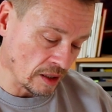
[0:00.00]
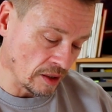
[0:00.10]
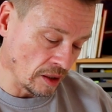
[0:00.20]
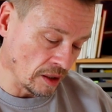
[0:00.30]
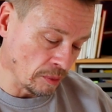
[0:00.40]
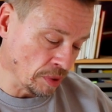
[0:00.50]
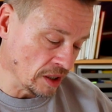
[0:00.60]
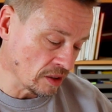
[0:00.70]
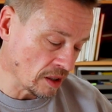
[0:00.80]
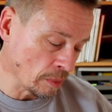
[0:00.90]
The
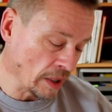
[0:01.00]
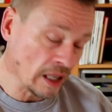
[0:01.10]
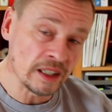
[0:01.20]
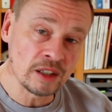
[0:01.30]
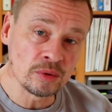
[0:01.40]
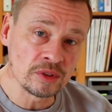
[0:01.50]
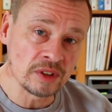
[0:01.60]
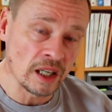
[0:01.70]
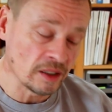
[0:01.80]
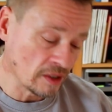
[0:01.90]
Peter Capelli, who is
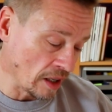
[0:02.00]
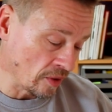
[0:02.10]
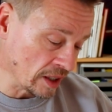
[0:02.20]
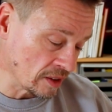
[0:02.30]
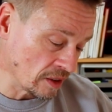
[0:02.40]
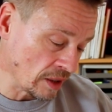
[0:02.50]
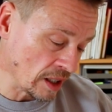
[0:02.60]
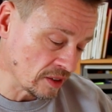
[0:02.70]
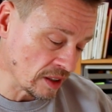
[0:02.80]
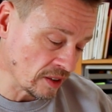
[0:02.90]
a director
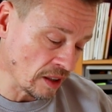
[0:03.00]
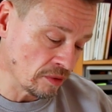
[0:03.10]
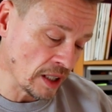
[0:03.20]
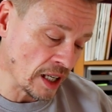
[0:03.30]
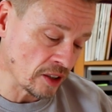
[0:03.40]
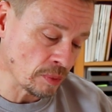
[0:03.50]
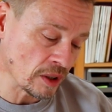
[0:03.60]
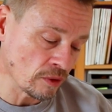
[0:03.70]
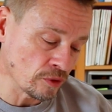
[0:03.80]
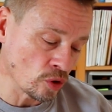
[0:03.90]
there, says every
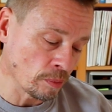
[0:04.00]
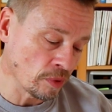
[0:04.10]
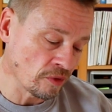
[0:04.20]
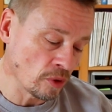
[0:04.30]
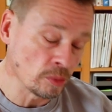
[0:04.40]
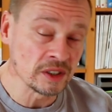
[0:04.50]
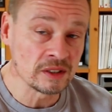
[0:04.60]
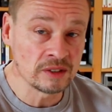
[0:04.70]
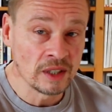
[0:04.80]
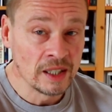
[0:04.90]
aspect of job
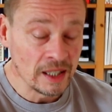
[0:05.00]
performance